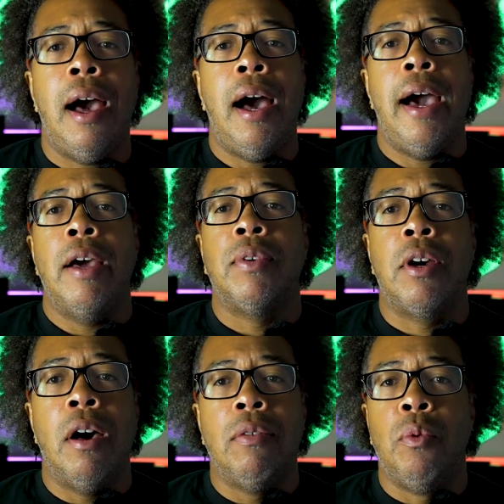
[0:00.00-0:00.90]
I have to
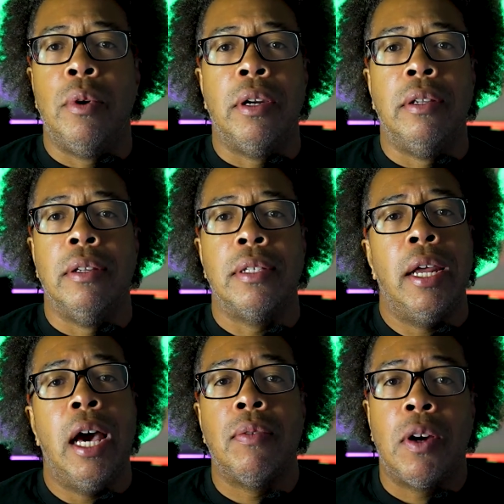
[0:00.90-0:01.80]
call it for what it is, and I
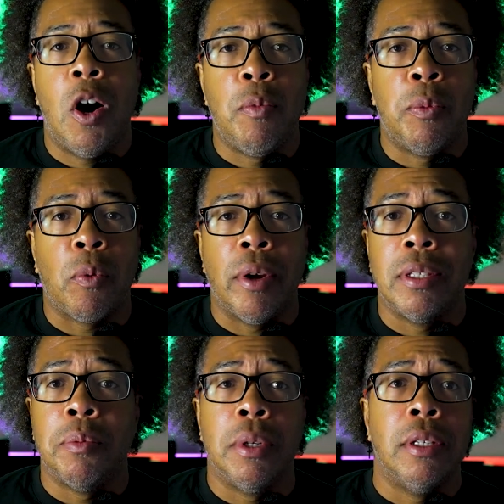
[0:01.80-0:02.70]
have to call people
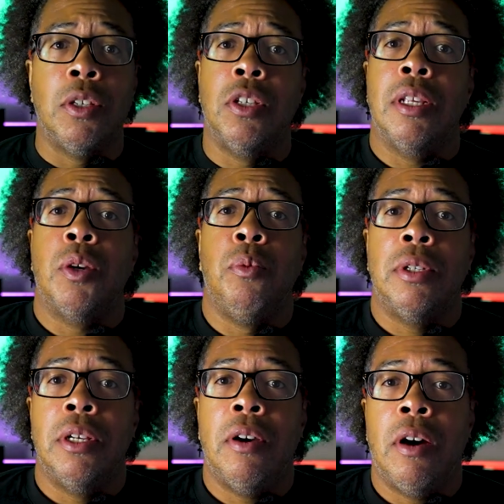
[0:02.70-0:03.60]
racist because that's exactly what they